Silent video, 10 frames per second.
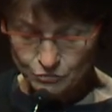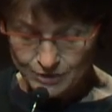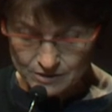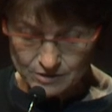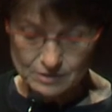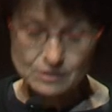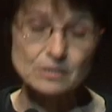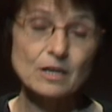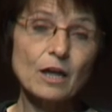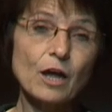risks
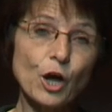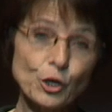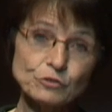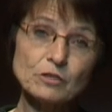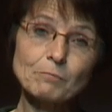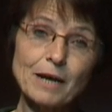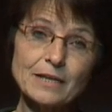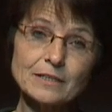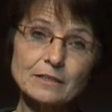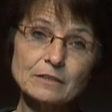
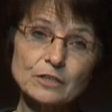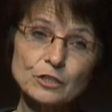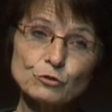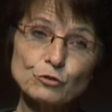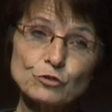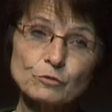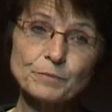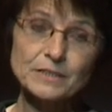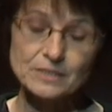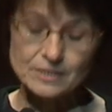undermining the
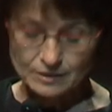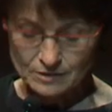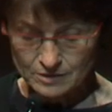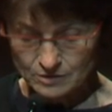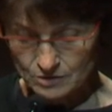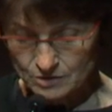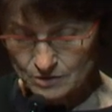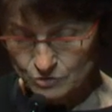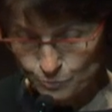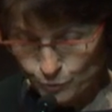European citizens'
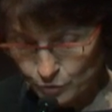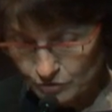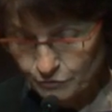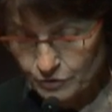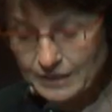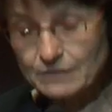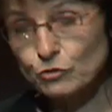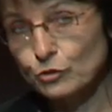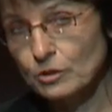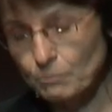support for the
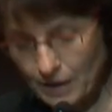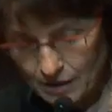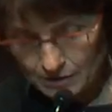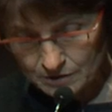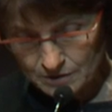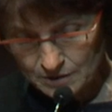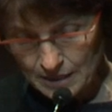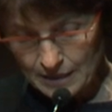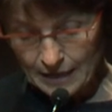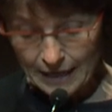internal market
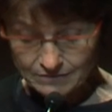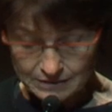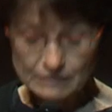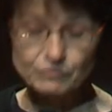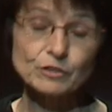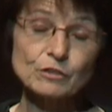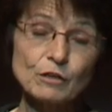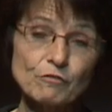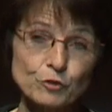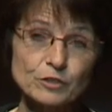and even
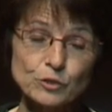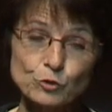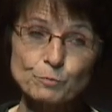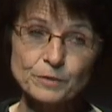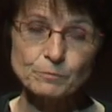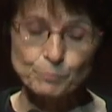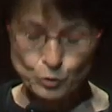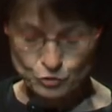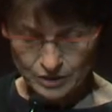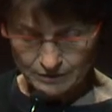for the European
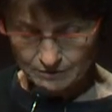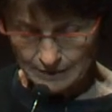project